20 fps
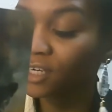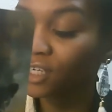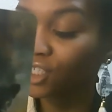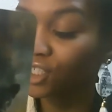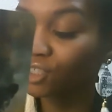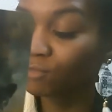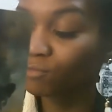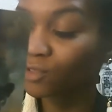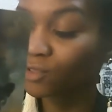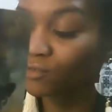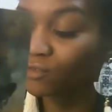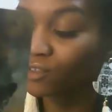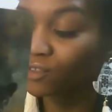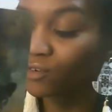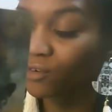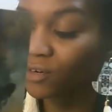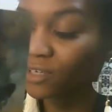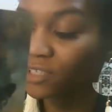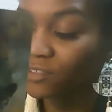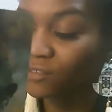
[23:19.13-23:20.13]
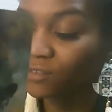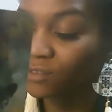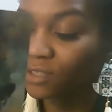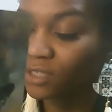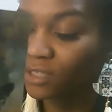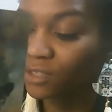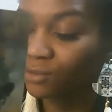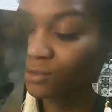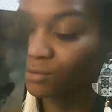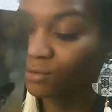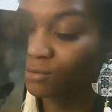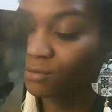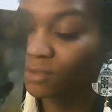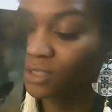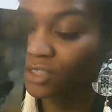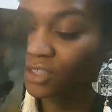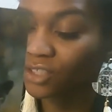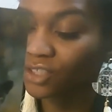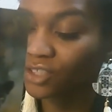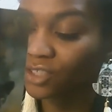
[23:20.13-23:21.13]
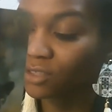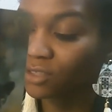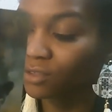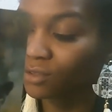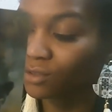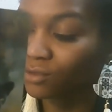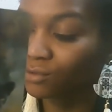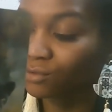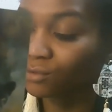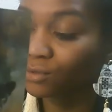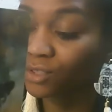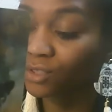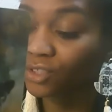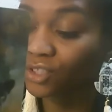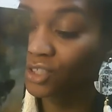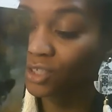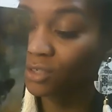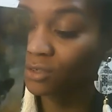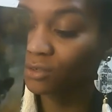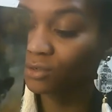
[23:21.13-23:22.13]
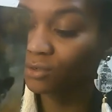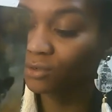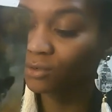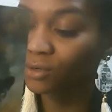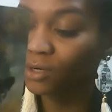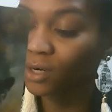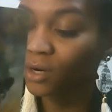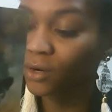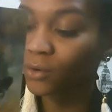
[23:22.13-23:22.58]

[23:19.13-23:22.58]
She moves gracefully through these through the jungle,